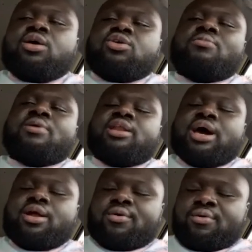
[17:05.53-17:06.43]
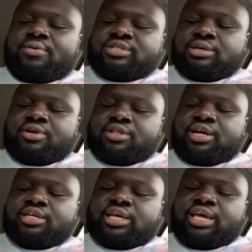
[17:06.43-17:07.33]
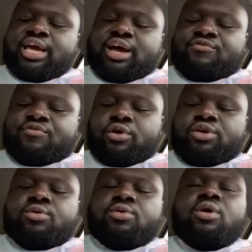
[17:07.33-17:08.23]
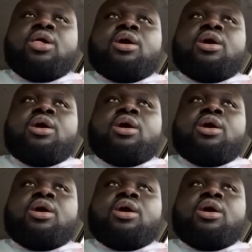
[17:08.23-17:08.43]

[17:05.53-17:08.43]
You may not agree with some of the things that he got for you.